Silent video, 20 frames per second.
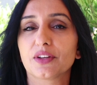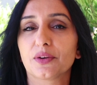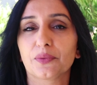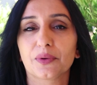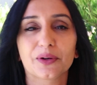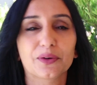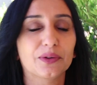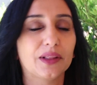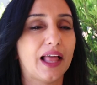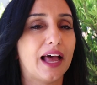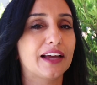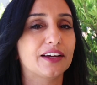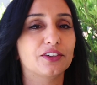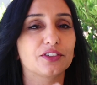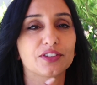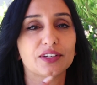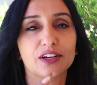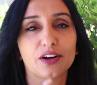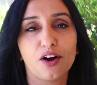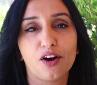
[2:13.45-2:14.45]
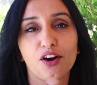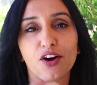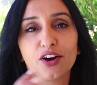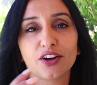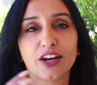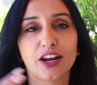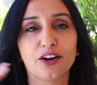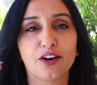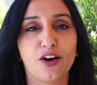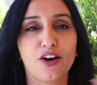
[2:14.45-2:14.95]
and recliners and
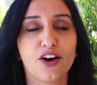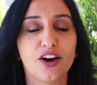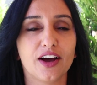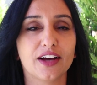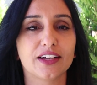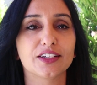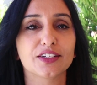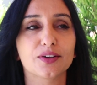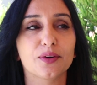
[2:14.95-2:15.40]
on and on.